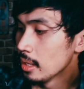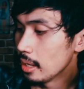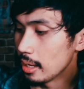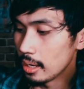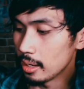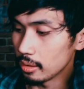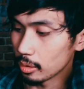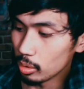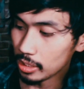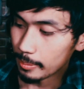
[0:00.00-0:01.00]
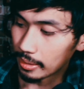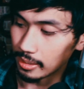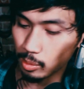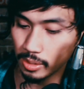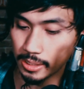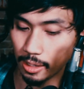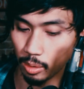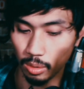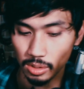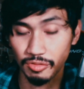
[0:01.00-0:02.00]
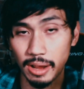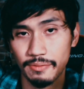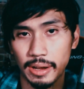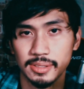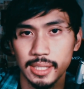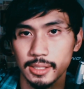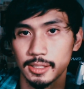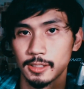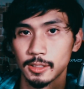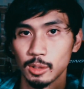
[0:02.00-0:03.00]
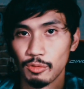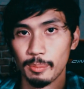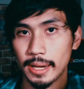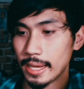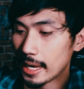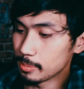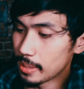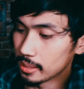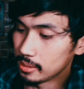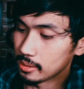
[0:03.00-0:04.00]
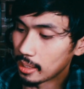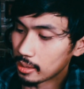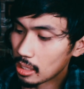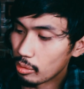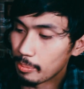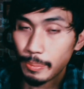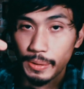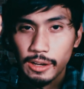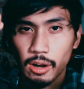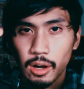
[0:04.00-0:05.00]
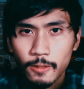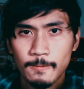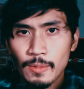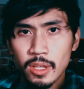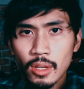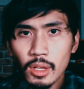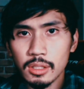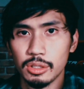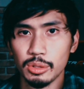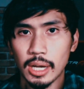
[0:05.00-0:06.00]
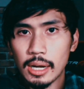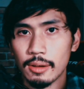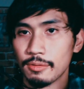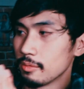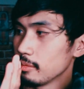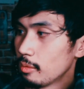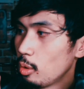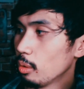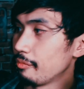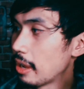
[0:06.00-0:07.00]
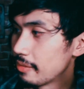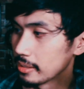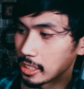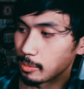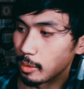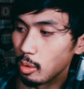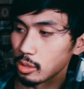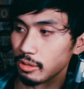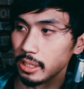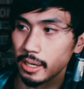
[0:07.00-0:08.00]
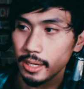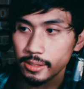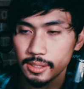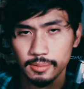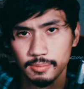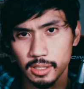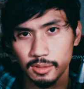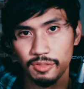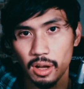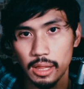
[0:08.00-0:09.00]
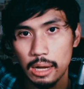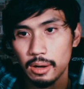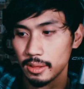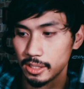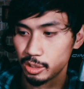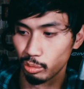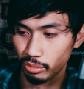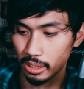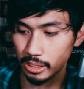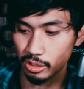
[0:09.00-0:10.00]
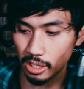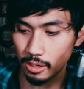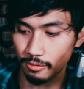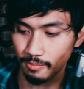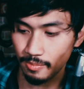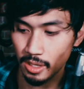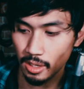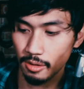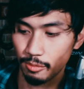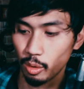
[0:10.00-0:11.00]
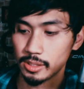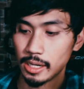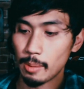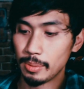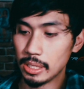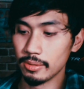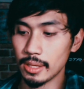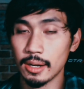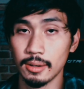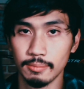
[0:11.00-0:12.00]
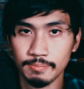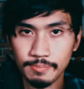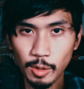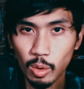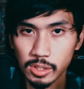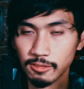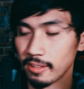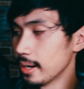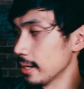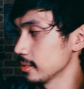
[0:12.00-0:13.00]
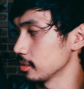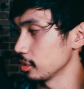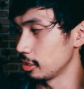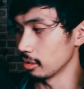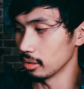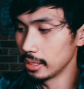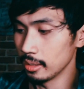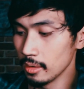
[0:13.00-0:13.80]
And the cool thing about this one is that it holds 5.56, so for my gas magazines, I thought it would be pretty hard to kind of hold 5.56, but it holds really nice, doesn't fall out unless you're really trying to force it out, but even then, holds it nice and securely.